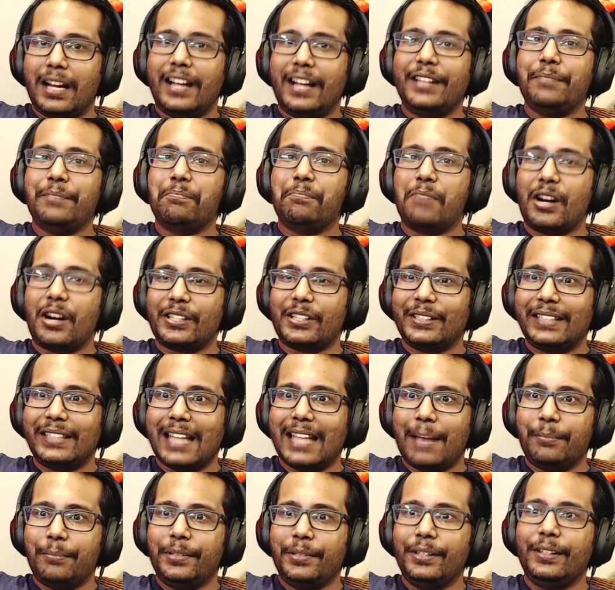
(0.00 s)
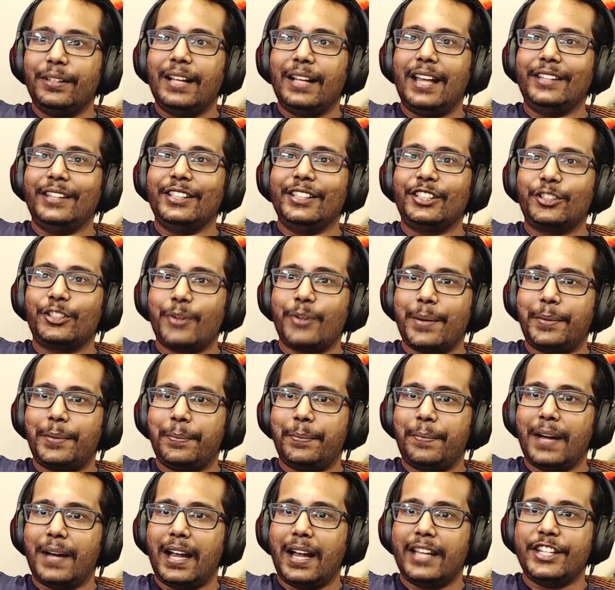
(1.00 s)
by Martin Campbell and the
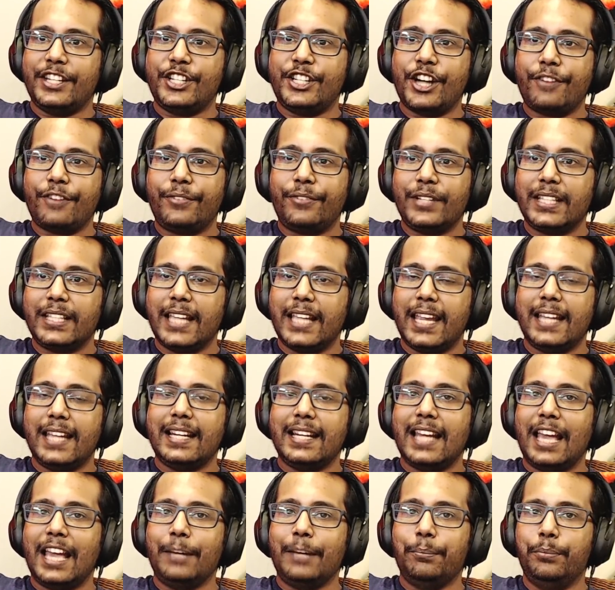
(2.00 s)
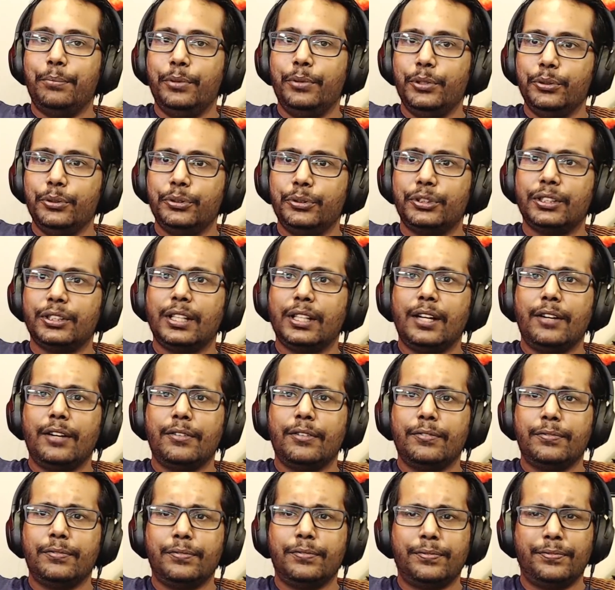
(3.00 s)
script by Jeffrey Kane and Bruce
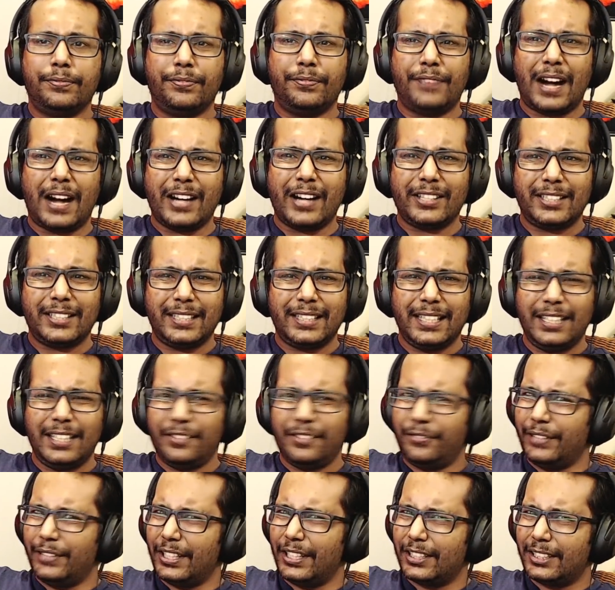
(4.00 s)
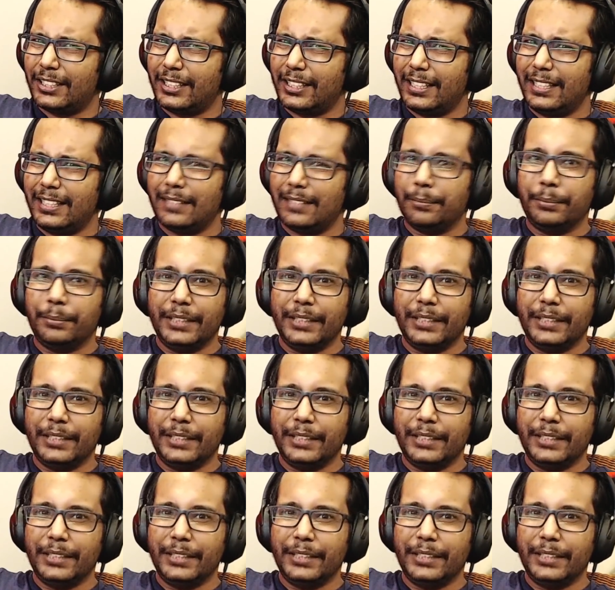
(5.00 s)
Feirstein.